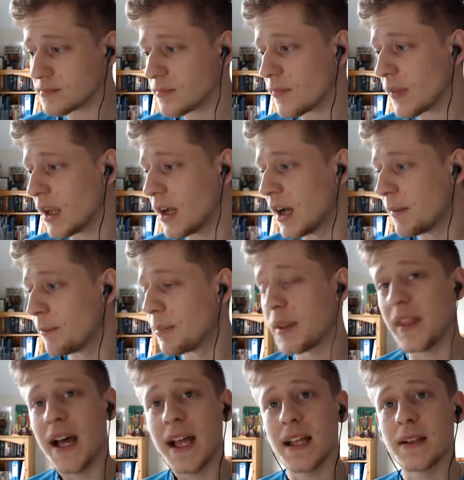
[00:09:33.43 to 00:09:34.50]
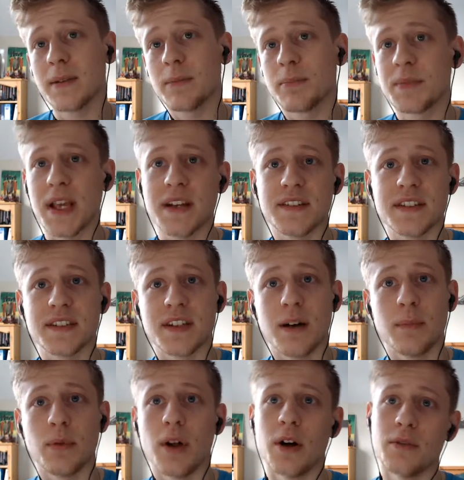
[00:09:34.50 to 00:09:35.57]
But that tennis
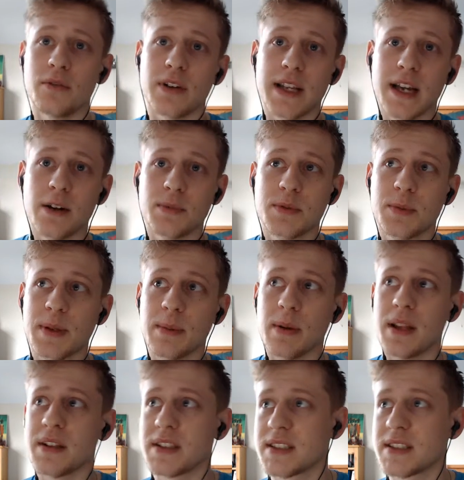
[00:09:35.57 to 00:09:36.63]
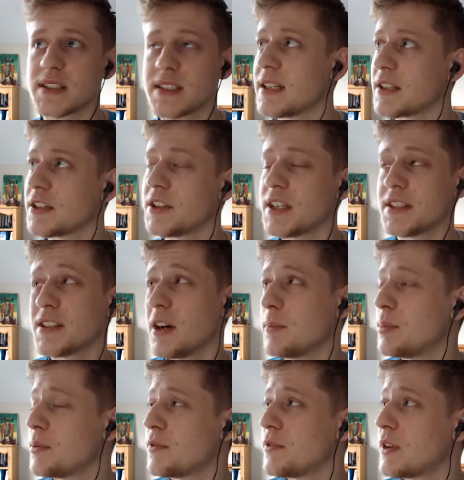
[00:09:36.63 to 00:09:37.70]
example hopefully helps people understand. A good
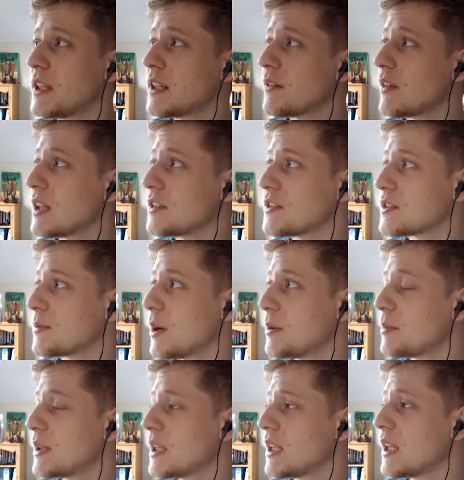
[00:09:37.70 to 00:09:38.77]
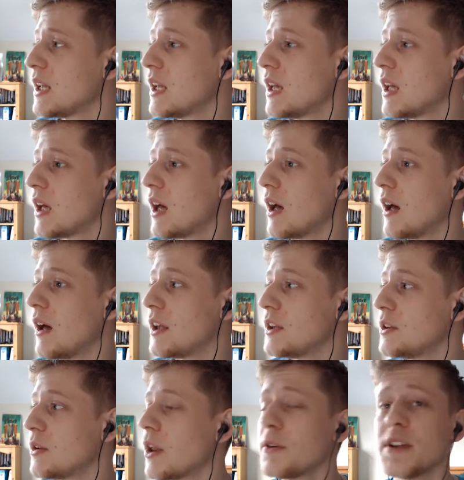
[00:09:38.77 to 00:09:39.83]
example for League of Legends might be
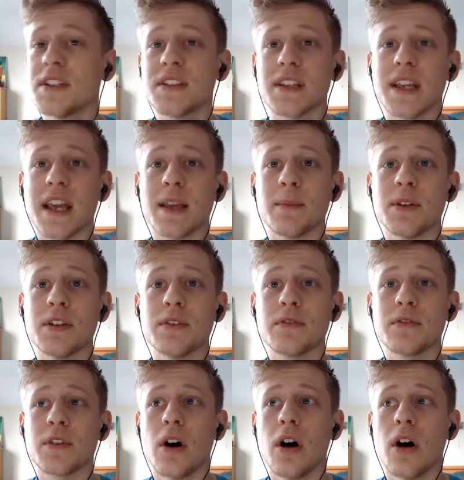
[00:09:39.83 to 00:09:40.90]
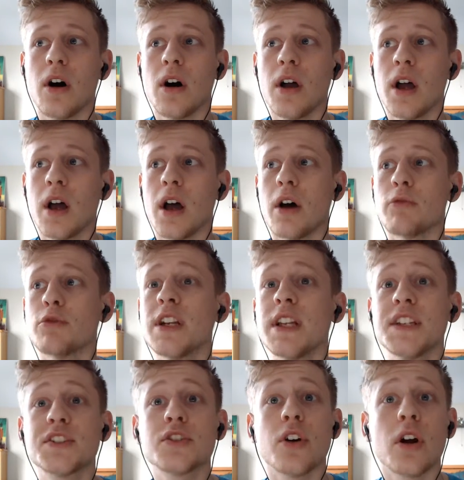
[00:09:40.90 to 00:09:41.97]
you load into the game and you've got a really
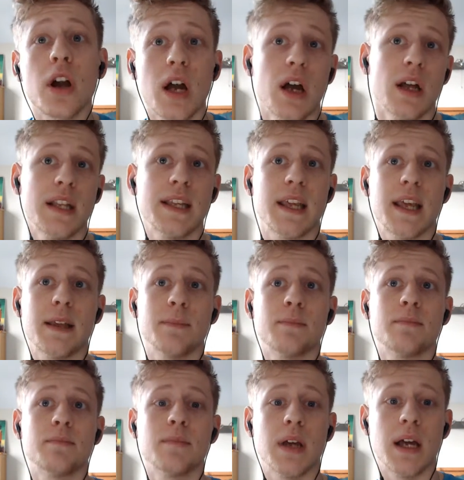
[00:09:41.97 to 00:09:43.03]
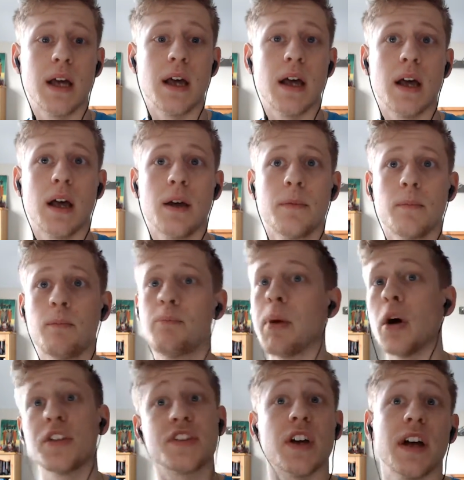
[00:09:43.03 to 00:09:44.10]
strong early game
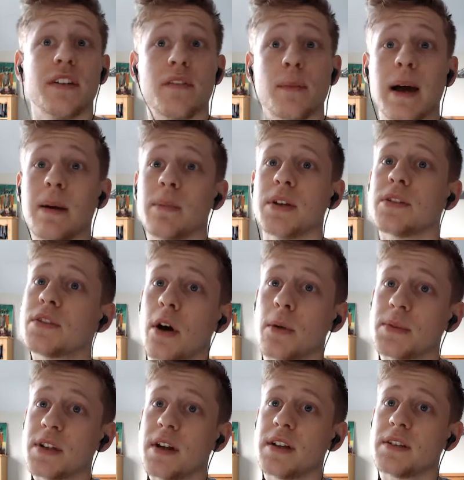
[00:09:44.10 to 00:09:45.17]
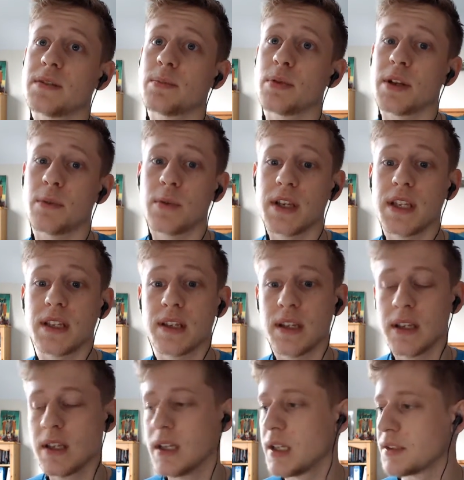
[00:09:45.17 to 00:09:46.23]
bot side of the map, but your top side is pretty weak.
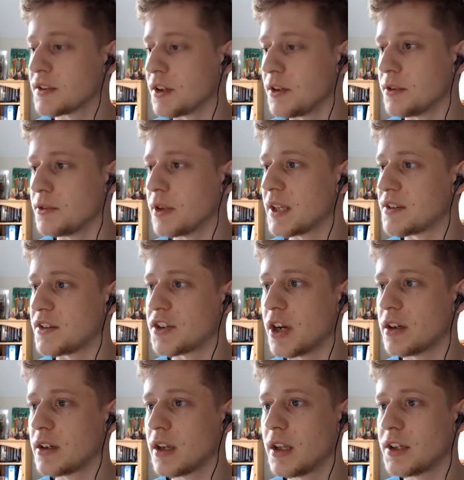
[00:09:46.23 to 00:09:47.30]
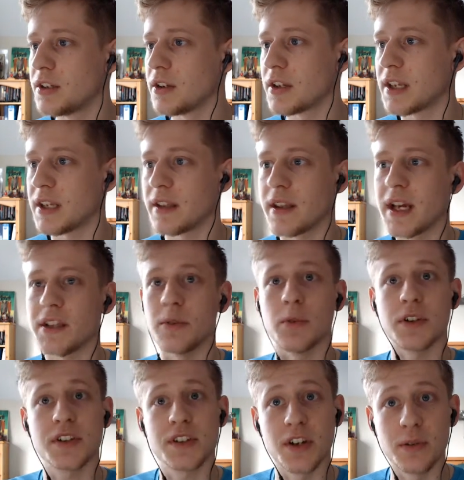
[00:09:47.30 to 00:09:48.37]
So as a jungler, you're looking at that. You want
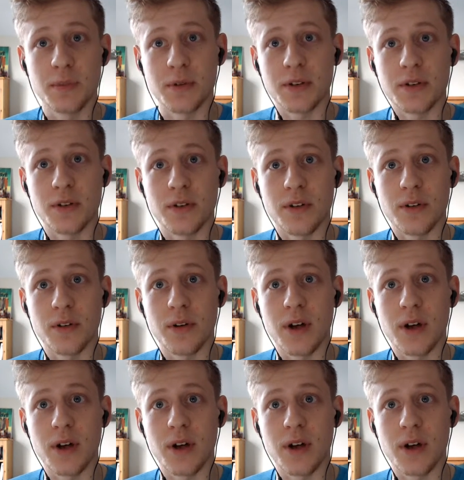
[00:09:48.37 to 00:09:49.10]
to snowball your